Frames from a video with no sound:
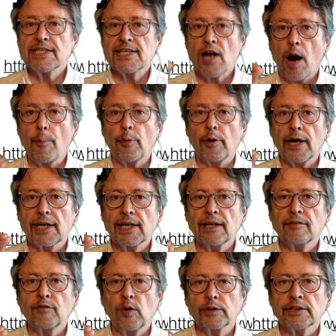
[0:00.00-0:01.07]
the
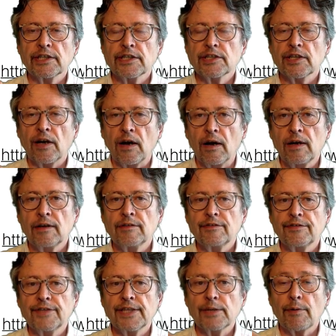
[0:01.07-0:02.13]
operating voltage
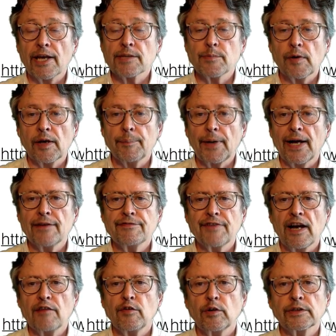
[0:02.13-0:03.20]
of the Raspberry Pi.
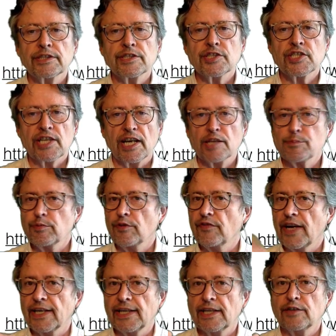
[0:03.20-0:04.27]
5 volts is just
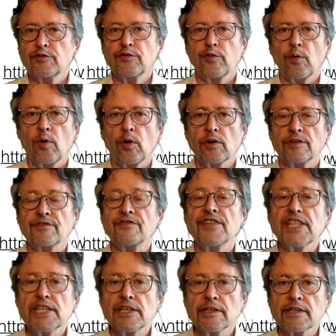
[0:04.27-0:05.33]
provided for
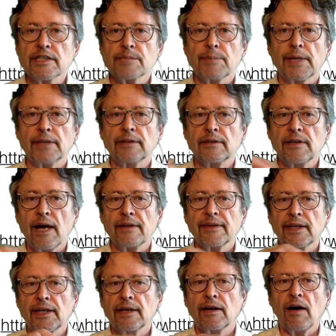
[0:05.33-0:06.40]
convenience, but
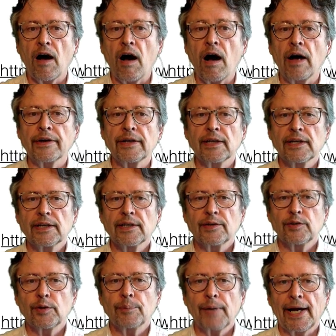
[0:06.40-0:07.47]
nothing on
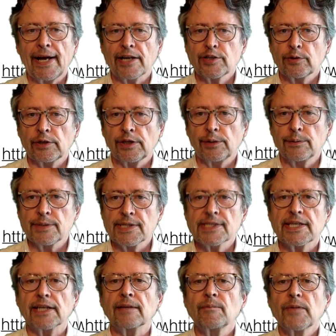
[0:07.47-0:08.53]
the Pi actually uses
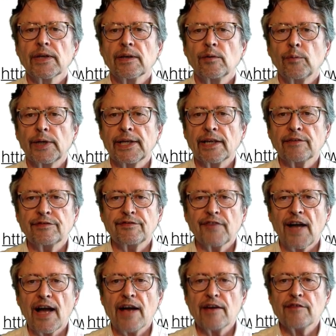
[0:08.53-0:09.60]
it. We get
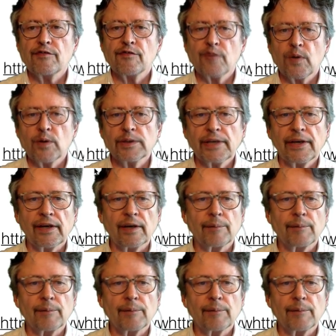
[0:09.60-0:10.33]
5 volt here